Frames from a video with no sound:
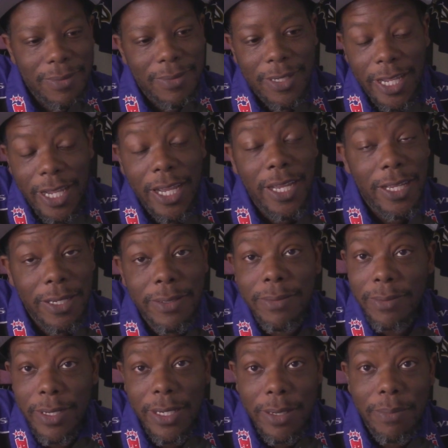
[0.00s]
yeah, he
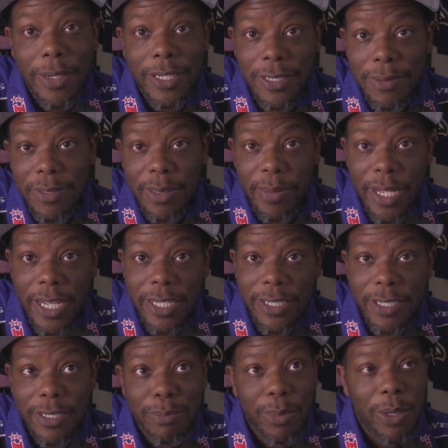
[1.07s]
can make some
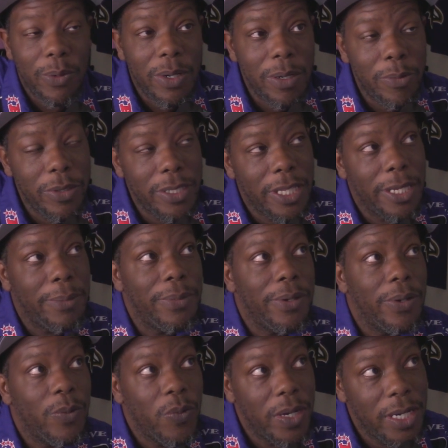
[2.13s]
splashes. But what would they be
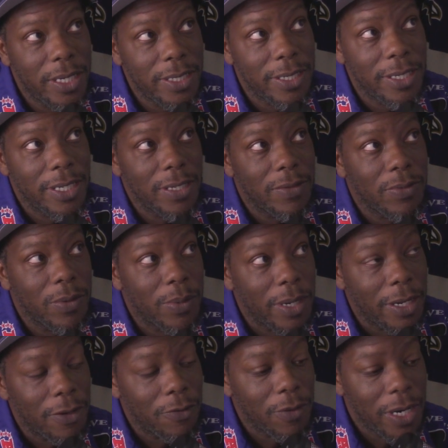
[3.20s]
willing to give away?
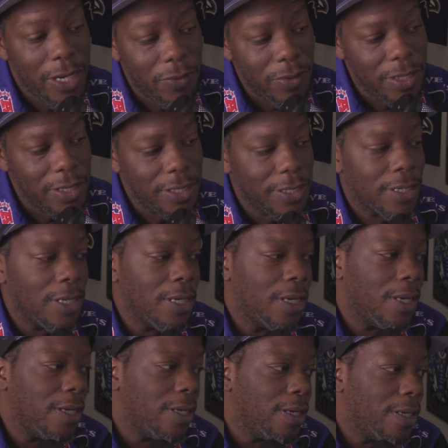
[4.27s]
Ravens,
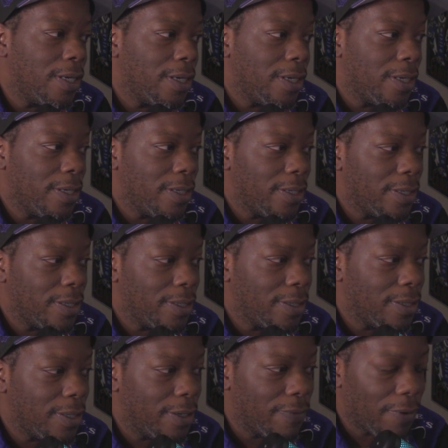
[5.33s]

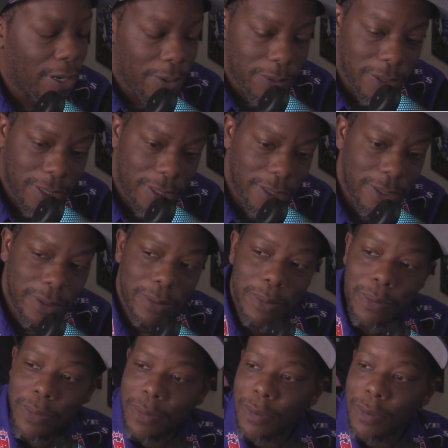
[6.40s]
if I was them,